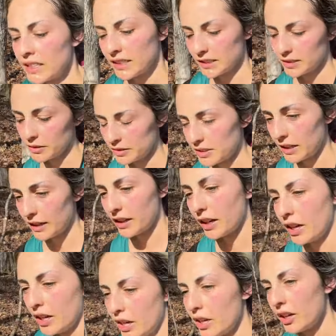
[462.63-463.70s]
because I was like
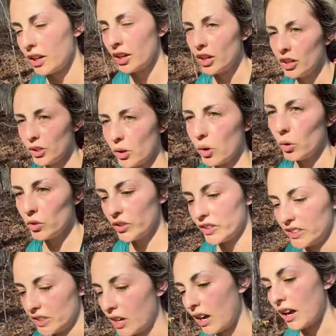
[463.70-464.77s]
cold and
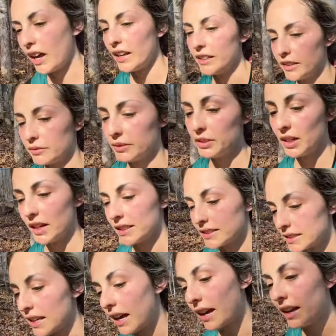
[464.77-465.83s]
then hot and I
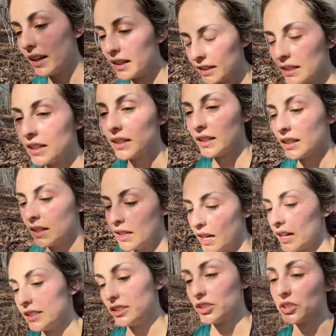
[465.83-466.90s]
realized that
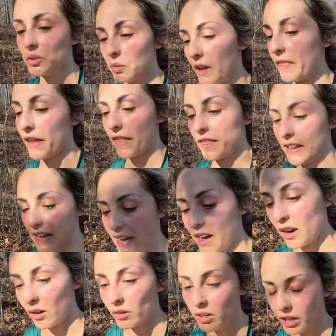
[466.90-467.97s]
I just sweat that thing
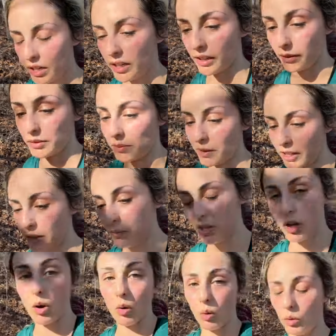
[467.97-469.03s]
out and it was making
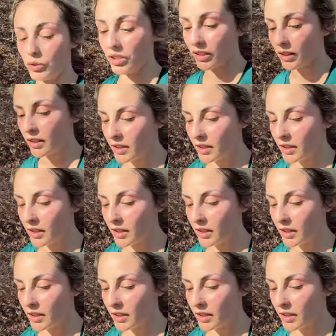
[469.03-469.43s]
me cold.